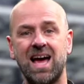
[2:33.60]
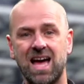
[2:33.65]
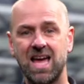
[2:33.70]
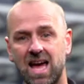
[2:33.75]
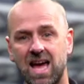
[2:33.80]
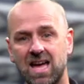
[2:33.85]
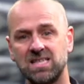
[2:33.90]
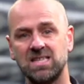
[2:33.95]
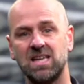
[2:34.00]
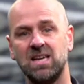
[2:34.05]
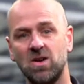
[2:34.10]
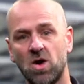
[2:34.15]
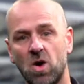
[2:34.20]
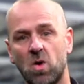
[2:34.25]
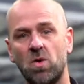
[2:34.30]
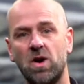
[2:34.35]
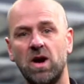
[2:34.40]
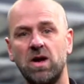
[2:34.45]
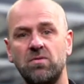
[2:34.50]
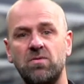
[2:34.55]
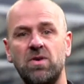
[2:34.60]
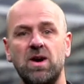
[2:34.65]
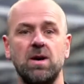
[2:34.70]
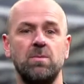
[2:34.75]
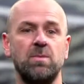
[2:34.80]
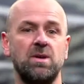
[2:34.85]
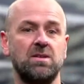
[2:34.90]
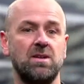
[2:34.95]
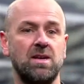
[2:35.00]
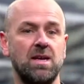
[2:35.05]
has a lower
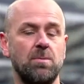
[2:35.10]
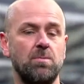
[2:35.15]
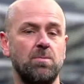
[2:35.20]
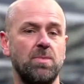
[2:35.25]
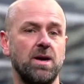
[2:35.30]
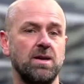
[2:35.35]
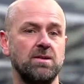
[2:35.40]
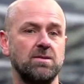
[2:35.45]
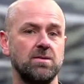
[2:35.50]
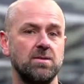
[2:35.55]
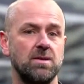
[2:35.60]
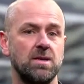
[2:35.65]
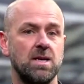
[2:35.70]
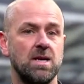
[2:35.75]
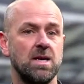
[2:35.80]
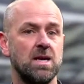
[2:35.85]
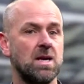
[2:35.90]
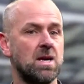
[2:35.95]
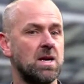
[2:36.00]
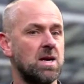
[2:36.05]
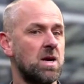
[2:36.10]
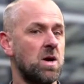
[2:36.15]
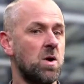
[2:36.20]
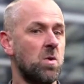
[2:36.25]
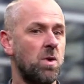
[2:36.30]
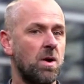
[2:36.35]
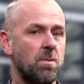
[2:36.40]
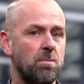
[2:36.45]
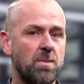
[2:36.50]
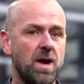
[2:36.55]
environmental impact?
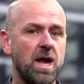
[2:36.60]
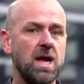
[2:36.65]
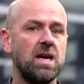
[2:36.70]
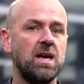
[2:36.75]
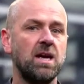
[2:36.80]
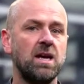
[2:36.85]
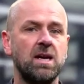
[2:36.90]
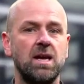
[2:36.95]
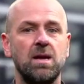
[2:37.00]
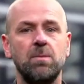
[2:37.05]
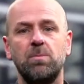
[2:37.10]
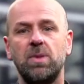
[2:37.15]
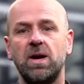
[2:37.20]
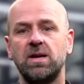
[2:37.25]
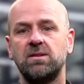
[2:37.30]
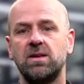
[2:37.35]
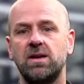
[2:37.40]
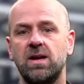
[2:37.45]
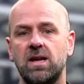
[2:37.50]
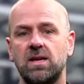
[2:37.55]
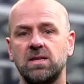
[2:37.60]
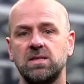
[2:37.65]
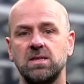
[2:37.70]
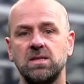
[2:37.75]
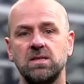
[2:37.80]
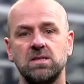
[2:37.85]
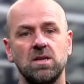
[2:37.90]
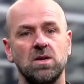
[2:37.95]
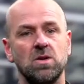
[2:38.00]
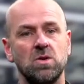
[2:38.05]
When making an impact
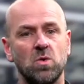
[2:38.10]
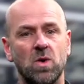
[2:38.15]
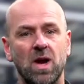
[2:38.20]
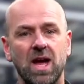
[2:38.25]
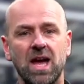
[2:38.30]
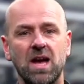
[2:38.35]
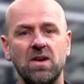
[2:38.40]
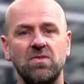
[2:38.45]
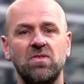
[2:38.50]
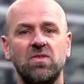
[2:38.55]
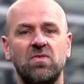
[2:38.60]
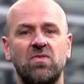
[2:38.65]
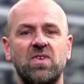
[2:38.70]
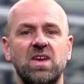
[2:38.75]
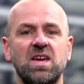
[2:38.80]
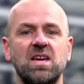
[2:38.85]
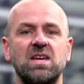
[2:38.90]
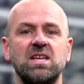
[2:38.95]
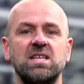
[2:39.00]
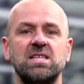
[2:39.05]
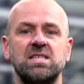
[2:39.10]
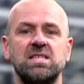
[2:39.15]
analysis, you have to think in